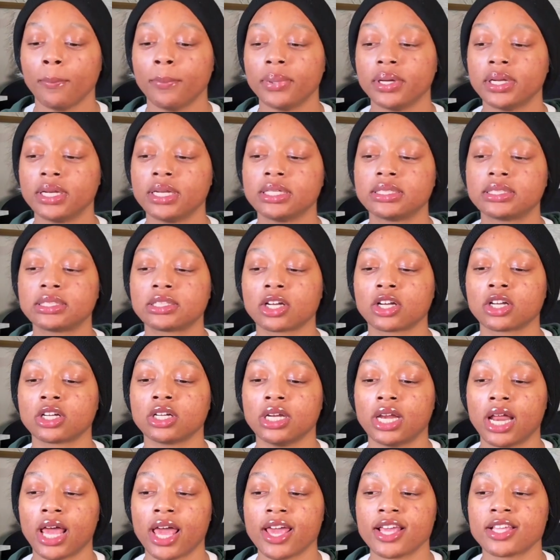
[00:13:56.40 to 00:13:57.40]
but it's
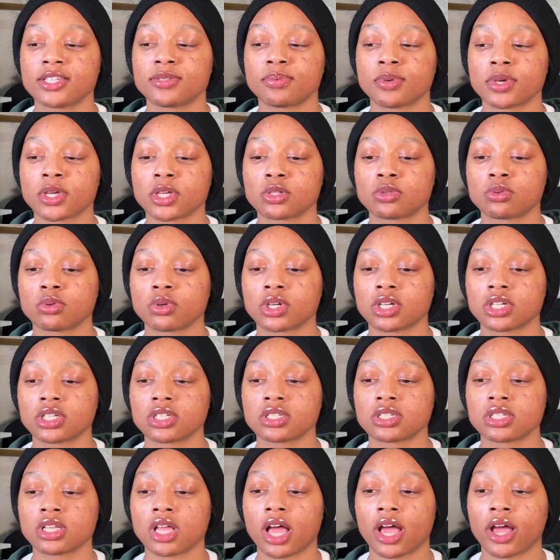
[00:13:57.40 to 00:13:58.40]
certain aspects where
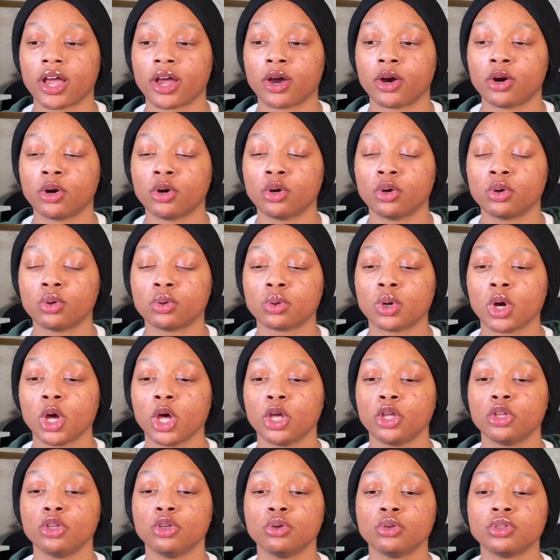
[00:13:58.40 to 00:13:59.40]
it's like, oh,
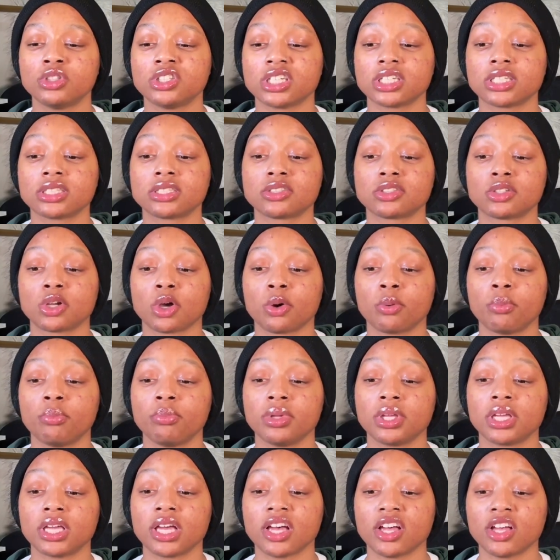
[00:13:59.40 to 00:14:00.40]
you just don't,
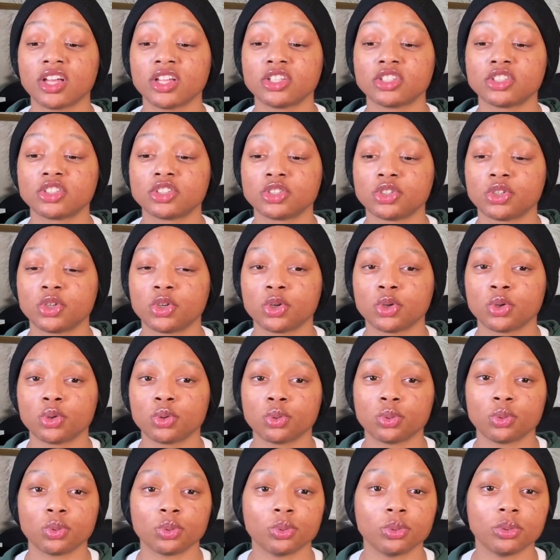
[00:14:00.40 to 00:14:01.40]
because
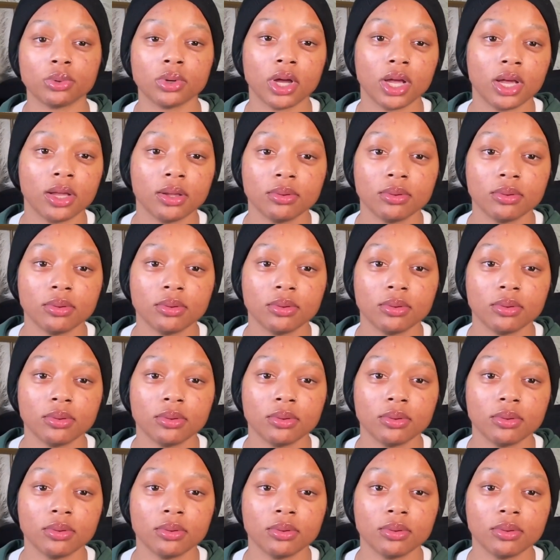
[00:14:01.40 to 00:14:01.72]
you